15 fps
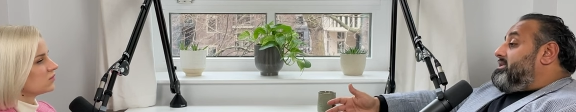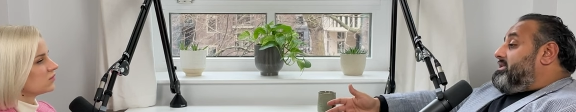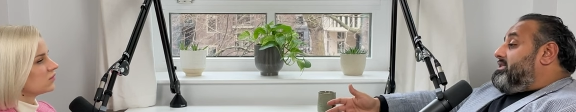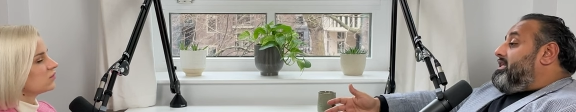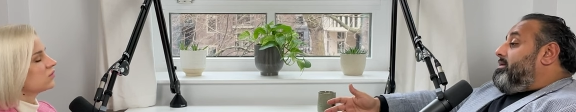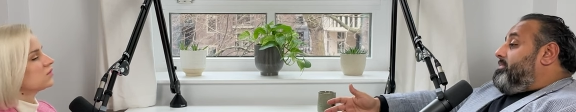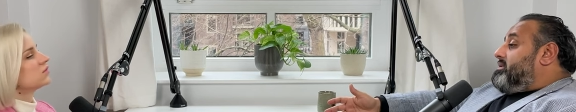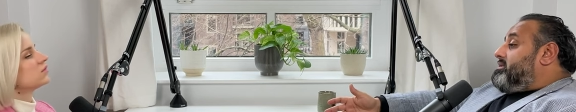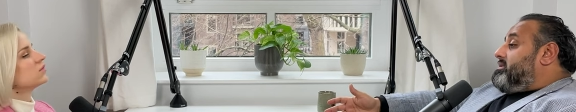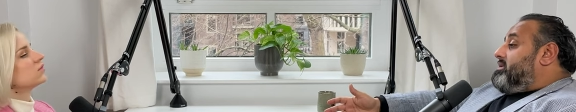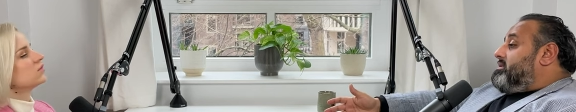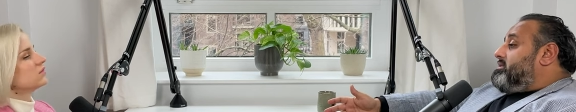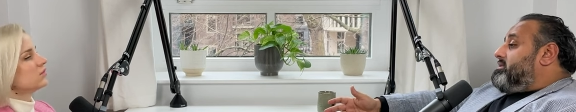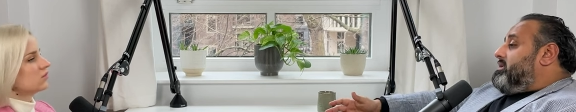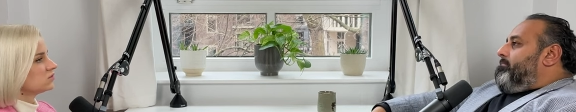Speaker 1: into their
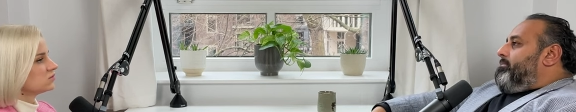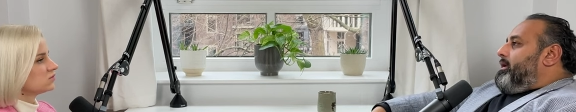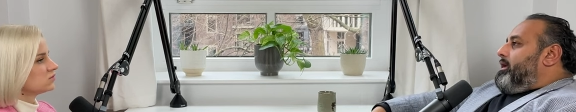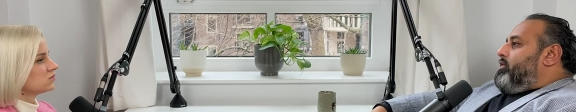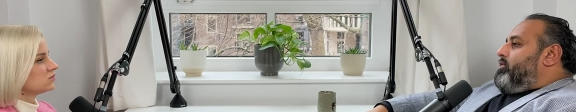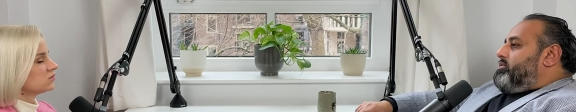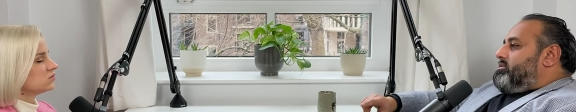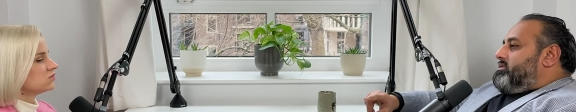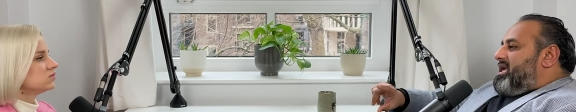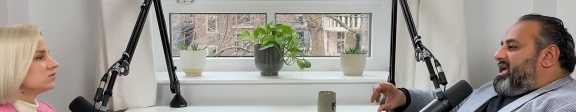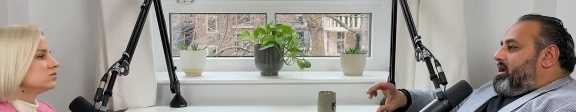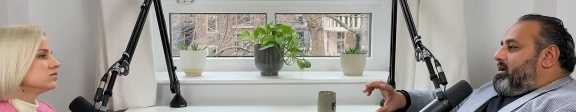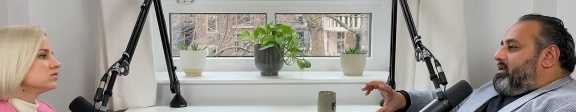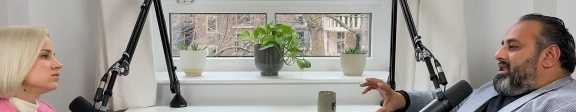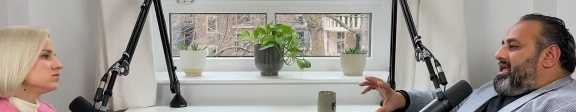business because
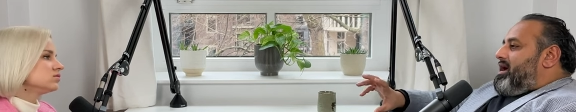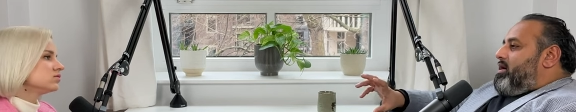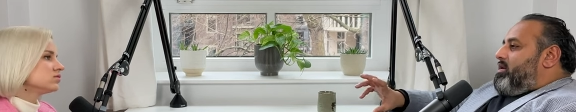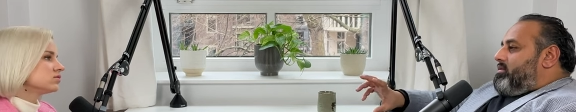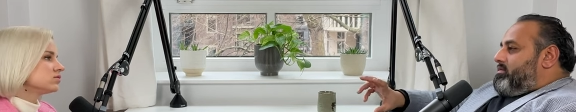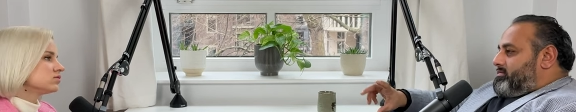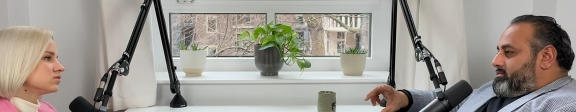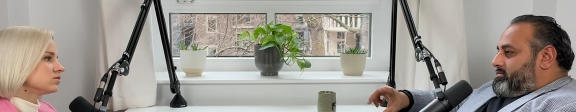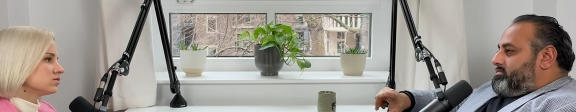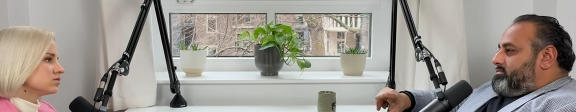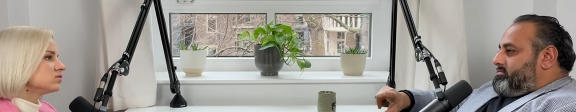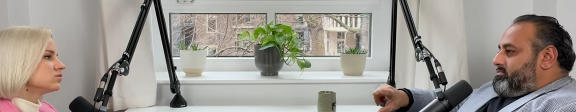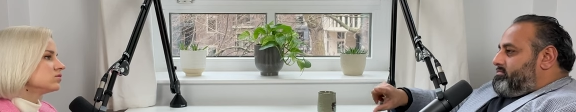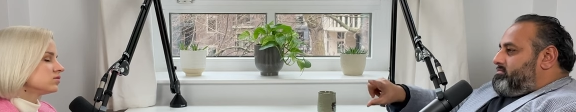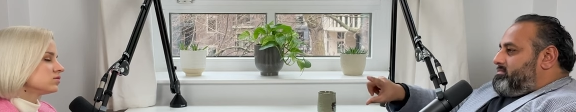they are now
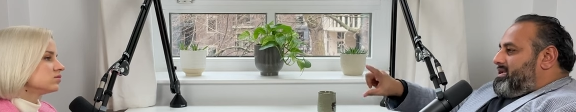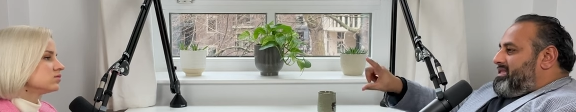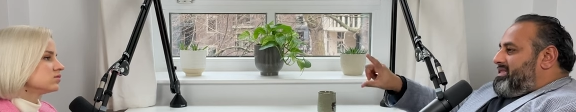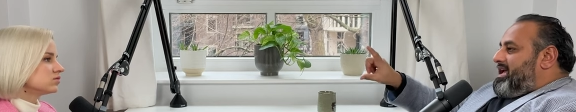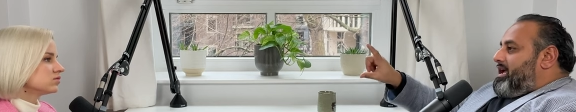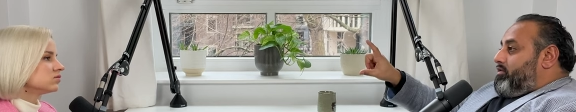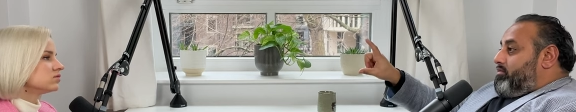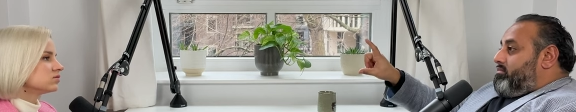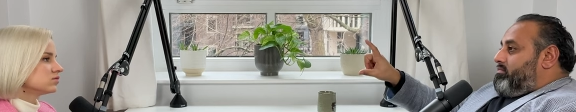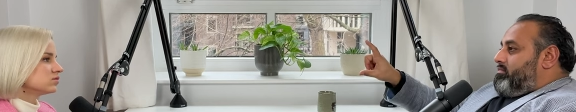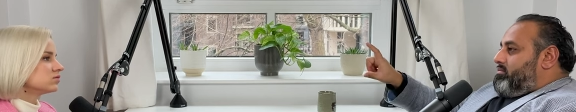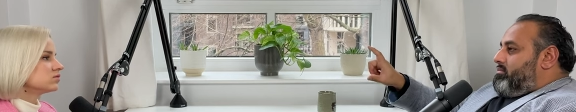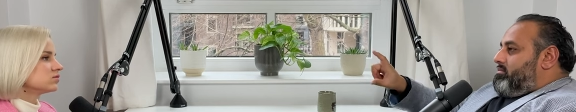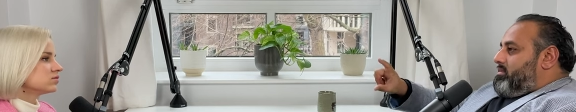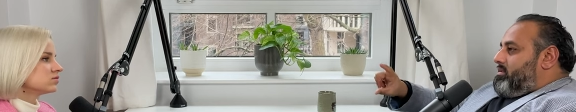in that
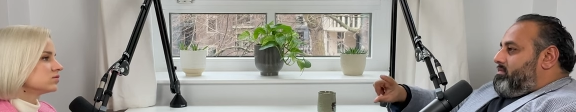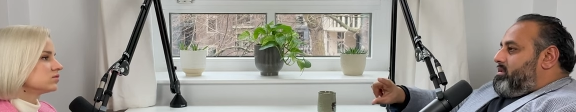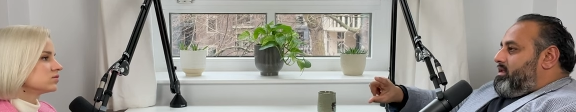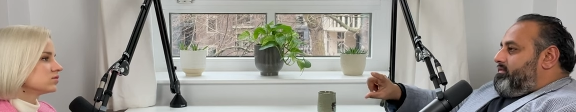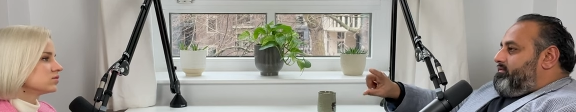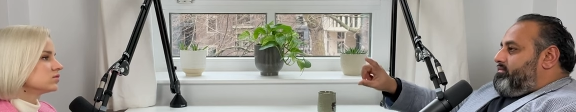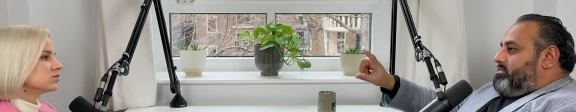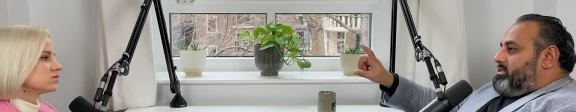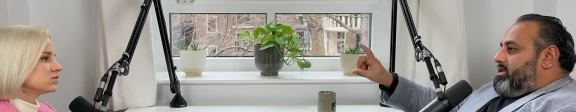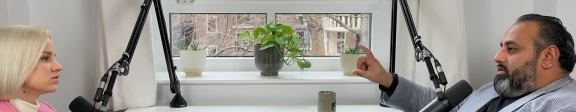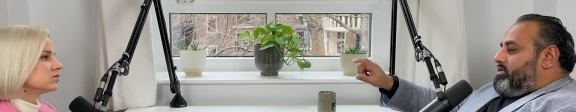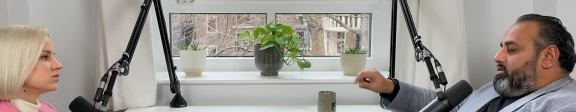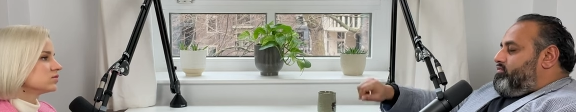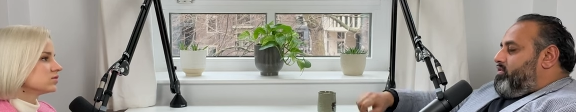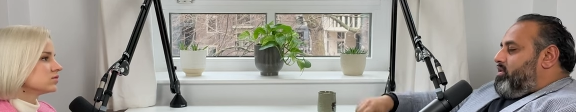kind of
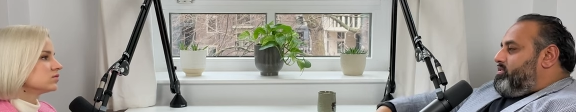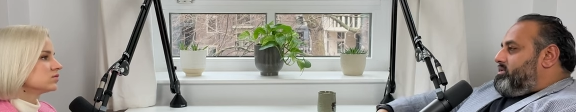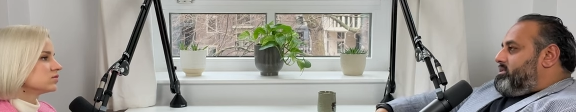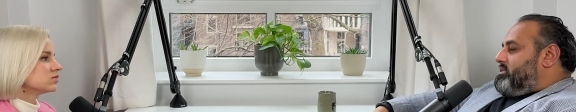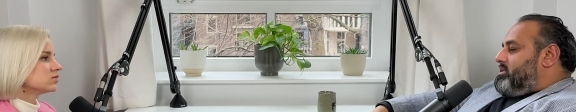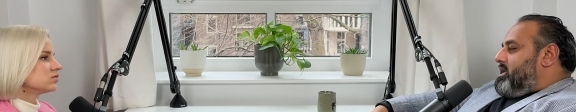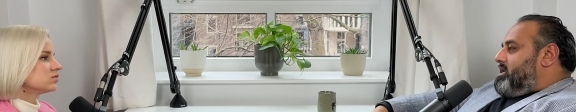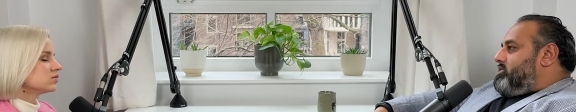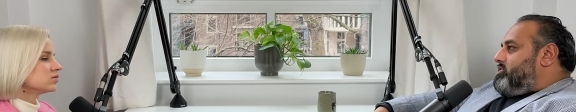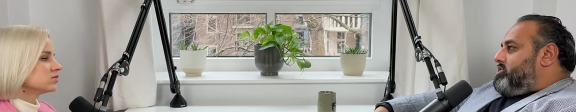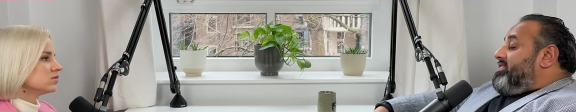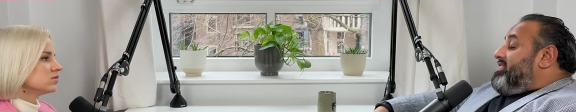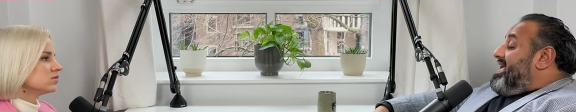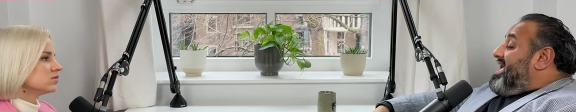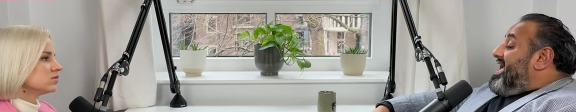serious growth
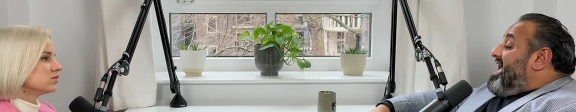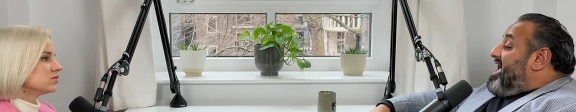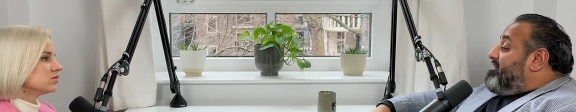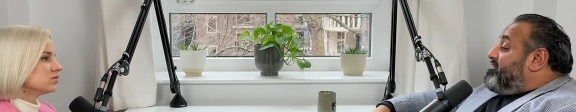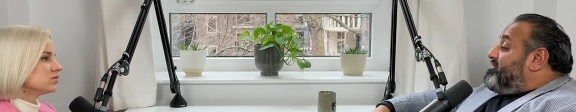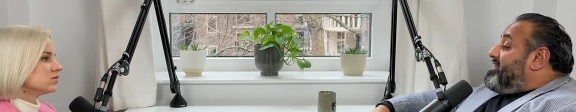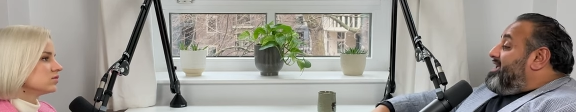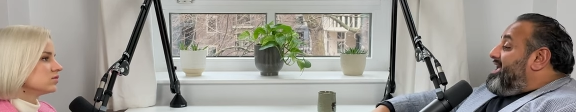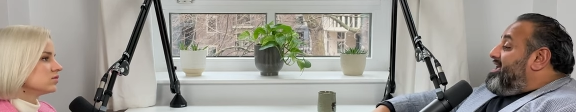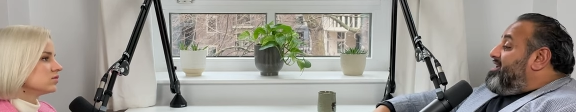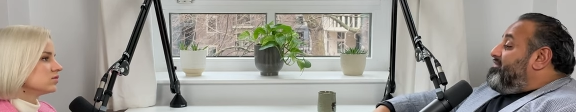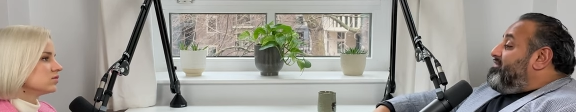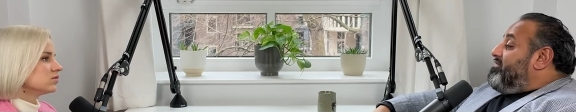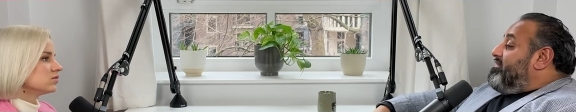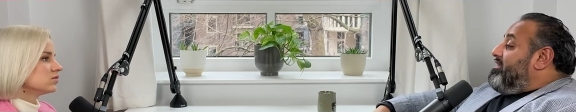stage. They have to
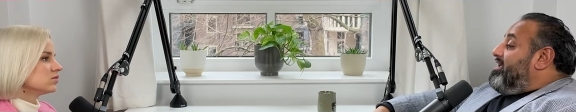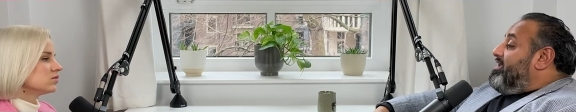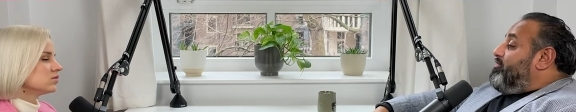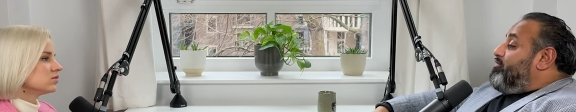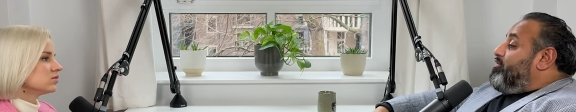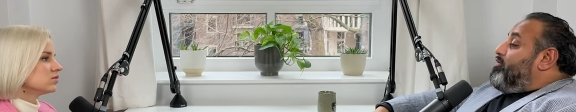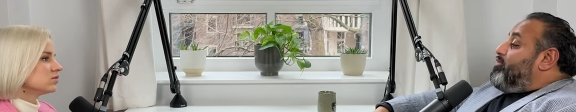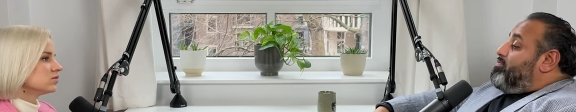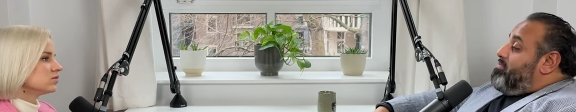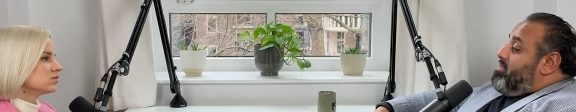have a growth